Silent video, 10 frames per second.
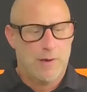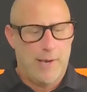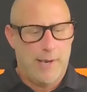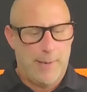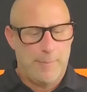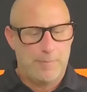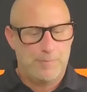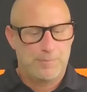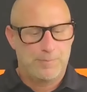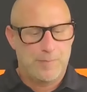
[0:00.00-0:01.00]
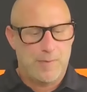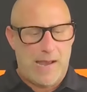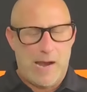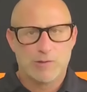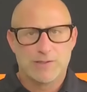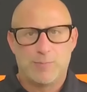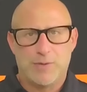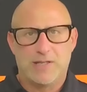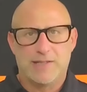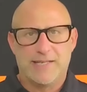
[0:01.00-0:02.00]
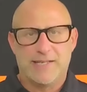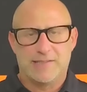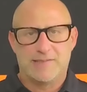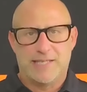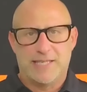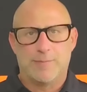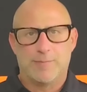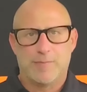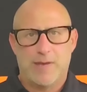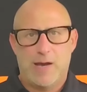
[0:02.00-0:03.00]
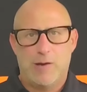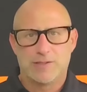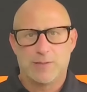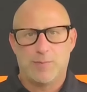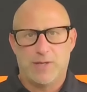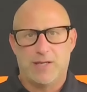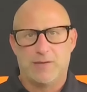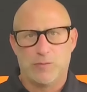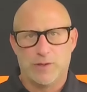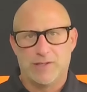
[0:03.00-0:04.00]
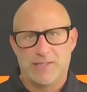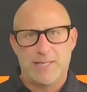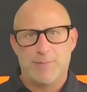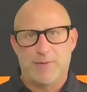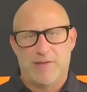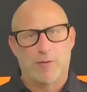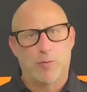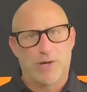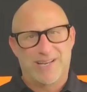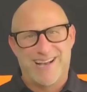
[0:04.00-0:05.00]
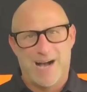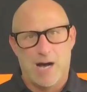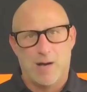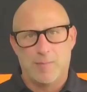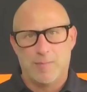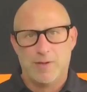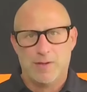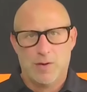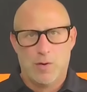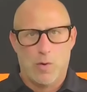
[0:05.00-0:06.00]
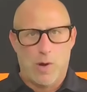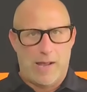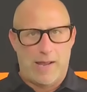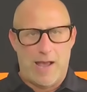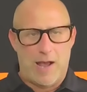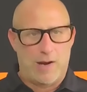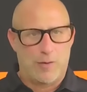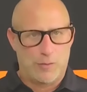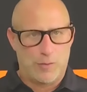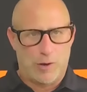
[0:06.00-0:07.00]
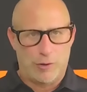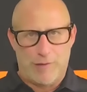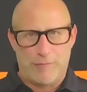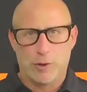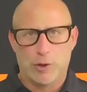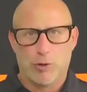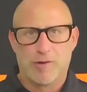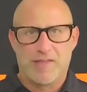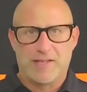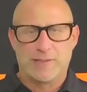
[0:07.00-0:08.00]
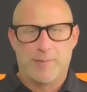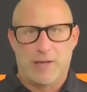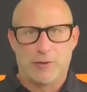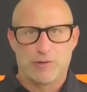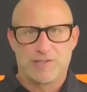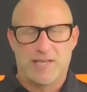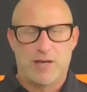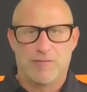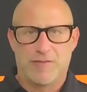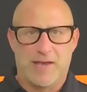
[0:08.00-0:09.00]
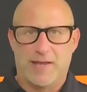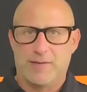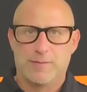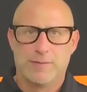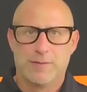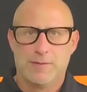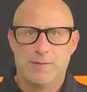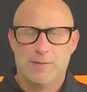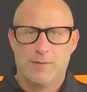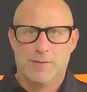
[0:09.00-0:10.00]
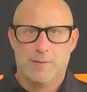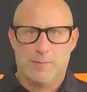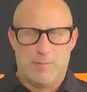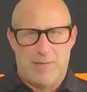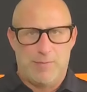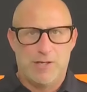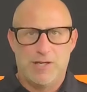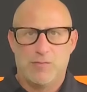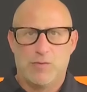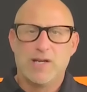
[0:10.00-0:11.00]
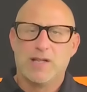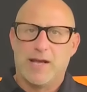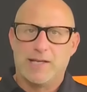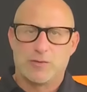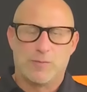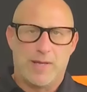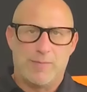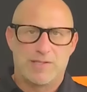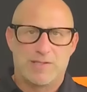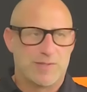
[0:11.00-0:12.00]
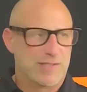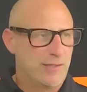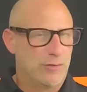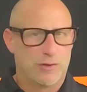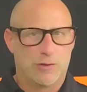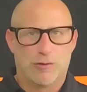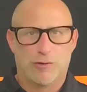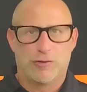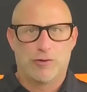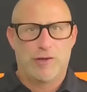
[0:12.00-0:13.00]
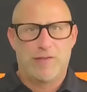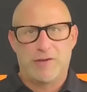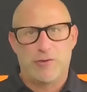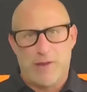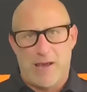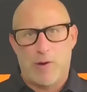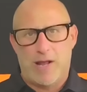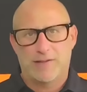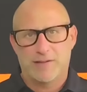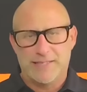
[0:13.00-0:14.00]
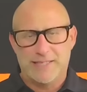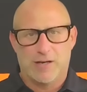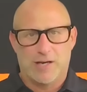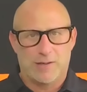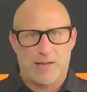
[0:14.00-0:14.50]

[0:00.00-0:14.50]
How has it been leading a team? How has it been really keeping everyone calm? Have you learned things about yourself that maybe you didn't realize, or maybe some skills you learned earlier that you now have to lean on